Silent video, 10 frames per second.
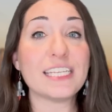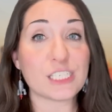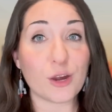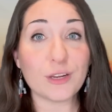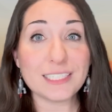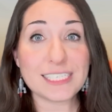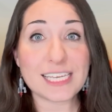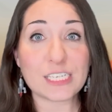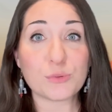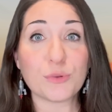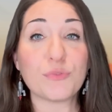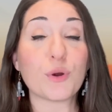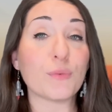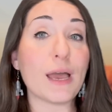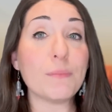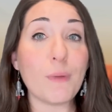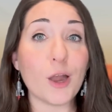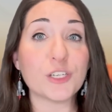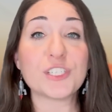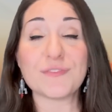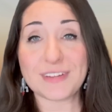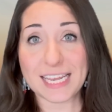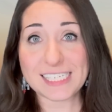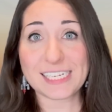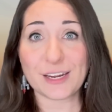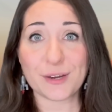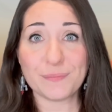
is currently scheduled for around March of next year.